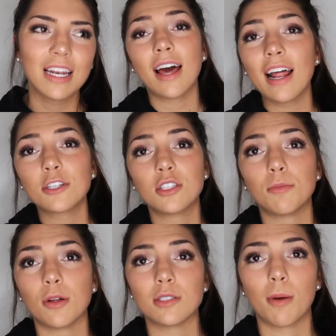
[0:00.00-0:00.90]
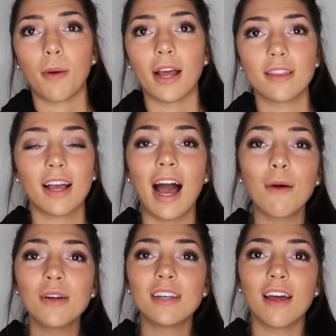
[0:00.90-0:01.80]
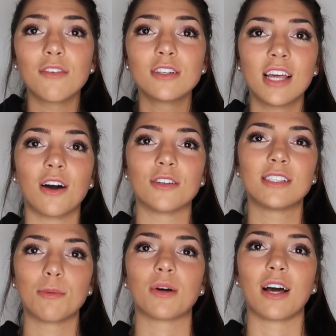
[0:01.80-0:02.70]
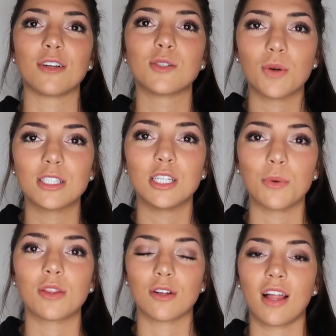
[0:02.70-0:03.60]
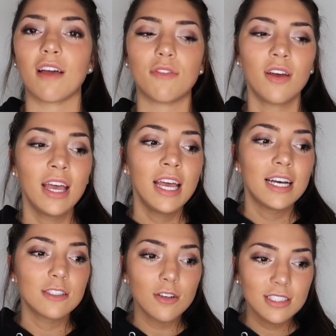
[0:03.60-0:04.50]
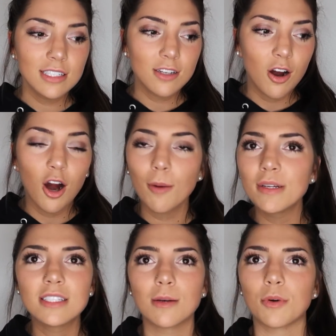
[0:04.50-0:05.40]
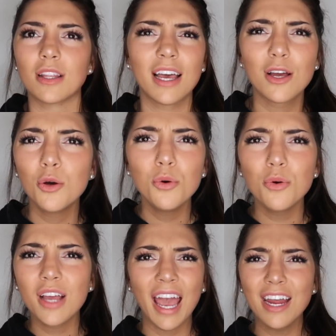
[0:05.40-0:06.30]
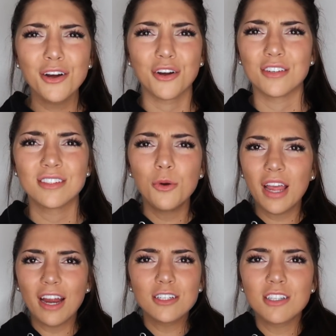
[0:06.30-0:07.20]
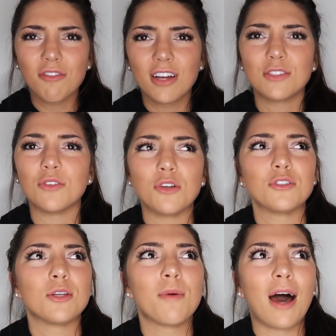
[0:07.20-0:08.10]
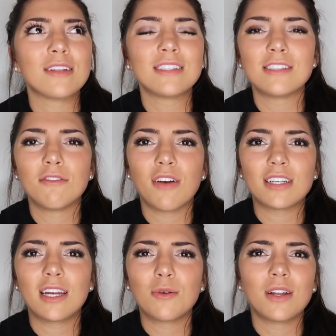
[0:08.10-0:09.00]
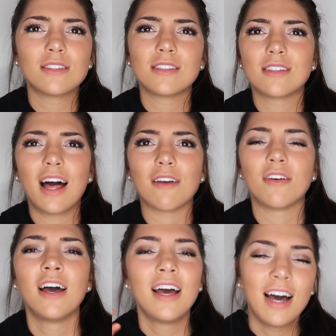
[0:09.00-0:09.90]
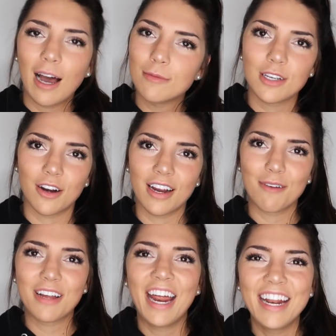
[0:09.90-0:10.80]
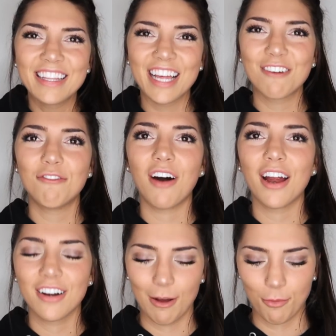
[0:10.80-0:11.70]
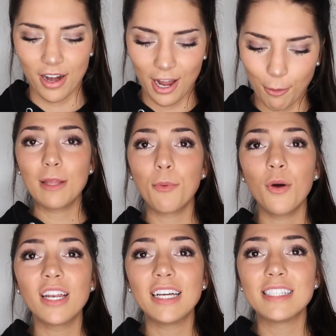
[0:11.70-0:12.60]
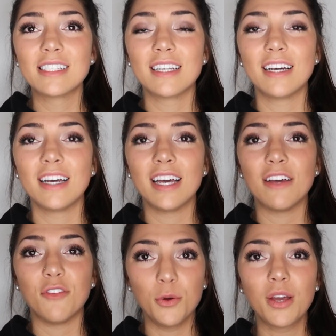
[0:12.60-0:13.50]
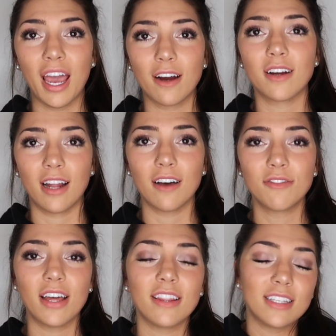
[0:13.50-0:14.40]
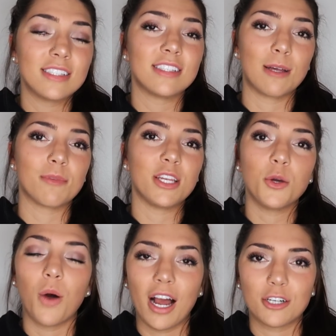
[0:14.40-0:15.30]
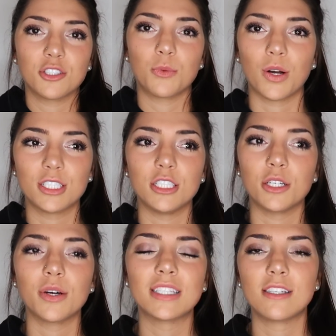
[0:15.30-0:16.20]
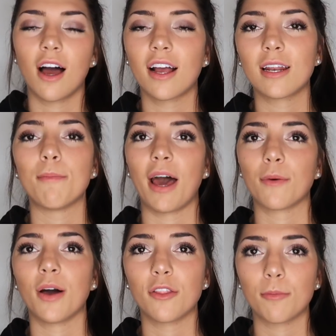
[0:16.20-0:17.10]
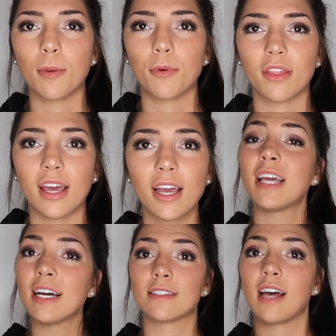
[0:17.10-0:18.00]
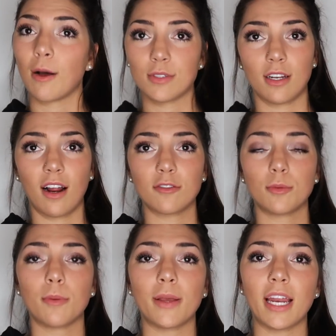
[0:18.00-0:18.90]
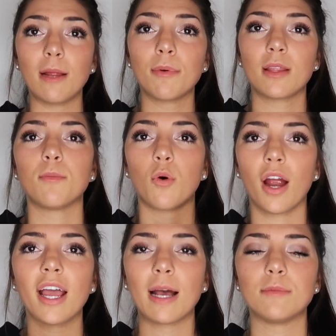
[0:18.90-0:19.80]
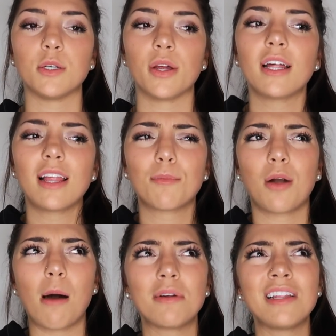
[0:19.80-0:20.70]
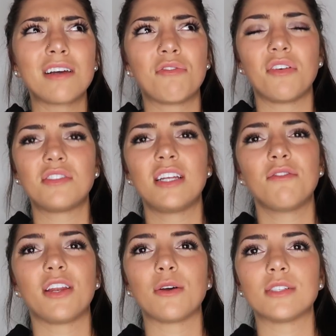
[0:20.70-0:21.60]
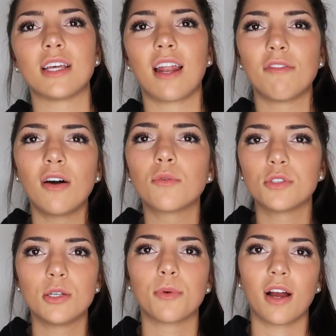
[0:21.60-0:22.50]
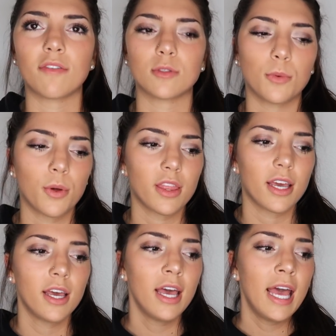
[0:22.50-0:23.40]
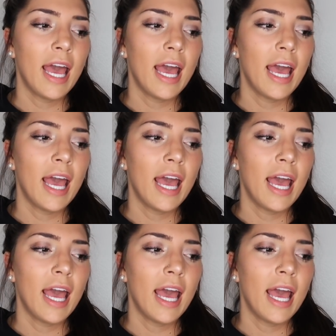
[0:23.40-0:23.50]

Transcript: That actually blows my mind. Like, I would never tell someone else what to do with their life as long as it's not harming someone. Like, who cares? Who cares if I do YouTube? How does this affect anyone else's life? I'm sorry, I'm getting like fired up right now. The point is, if you care enough and this is something you actually want to do, it's not gonna matter what other people think. Yes, I was uncomfortable in the beginning, but the more I kept doing it, like probably like fifteen videos in, I felt super comfortable with it.